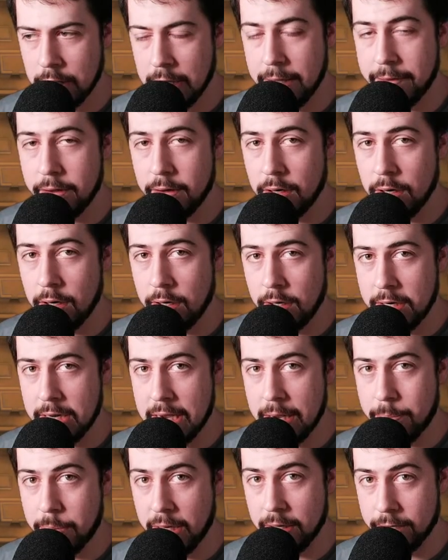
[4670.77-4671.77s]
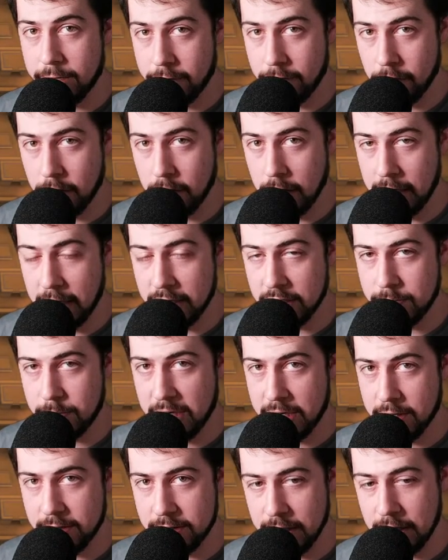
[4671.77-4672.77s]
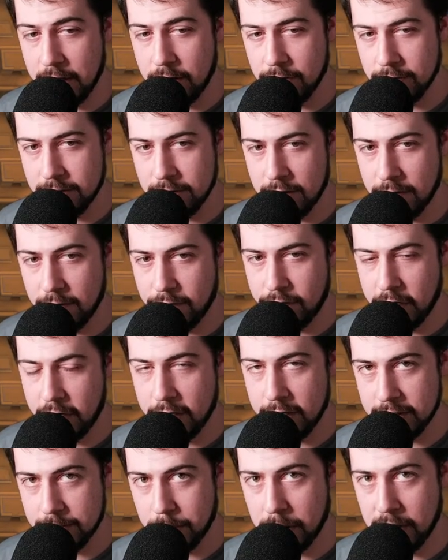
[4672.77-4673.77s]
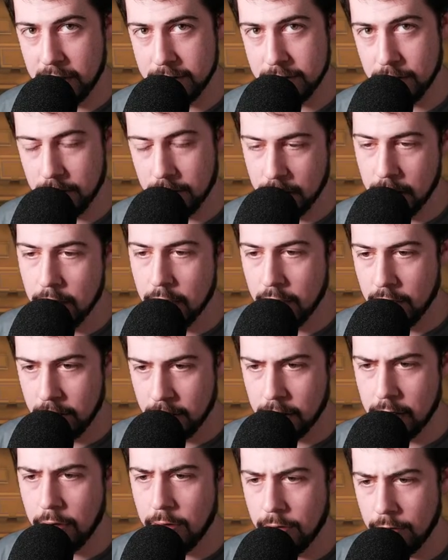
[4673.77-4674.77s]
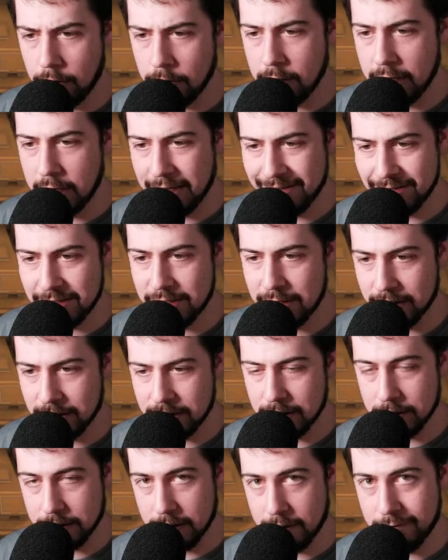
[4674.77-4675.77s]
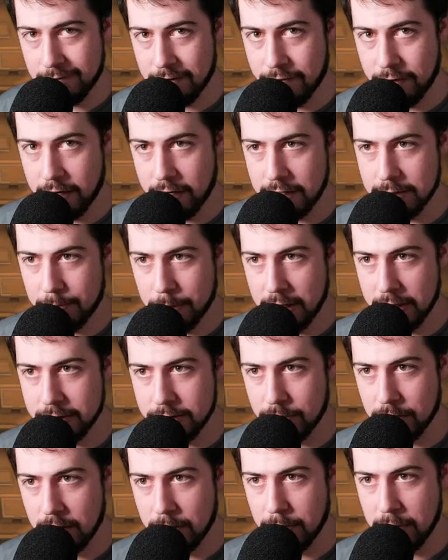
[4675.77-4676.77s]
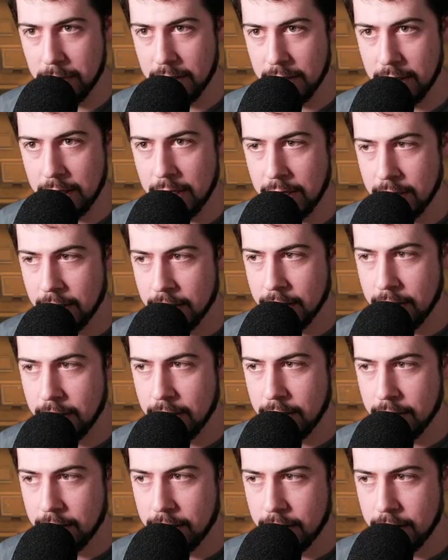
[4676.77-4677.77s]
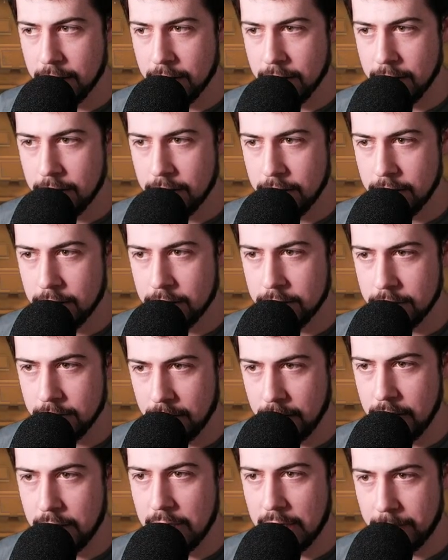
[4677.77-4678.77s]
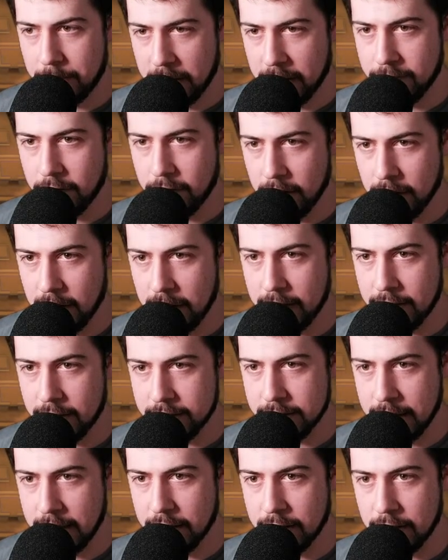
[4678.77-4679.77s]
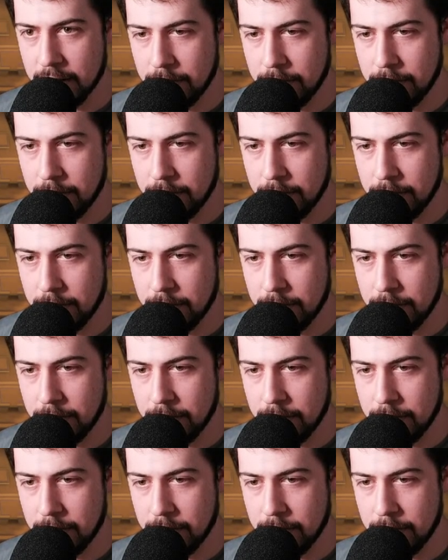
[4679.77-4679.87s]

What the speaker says: And they're untapping 4 lands because they used Teferi's +1. 2 instances of Teferi's +1 ability. So untapping 4 lands, that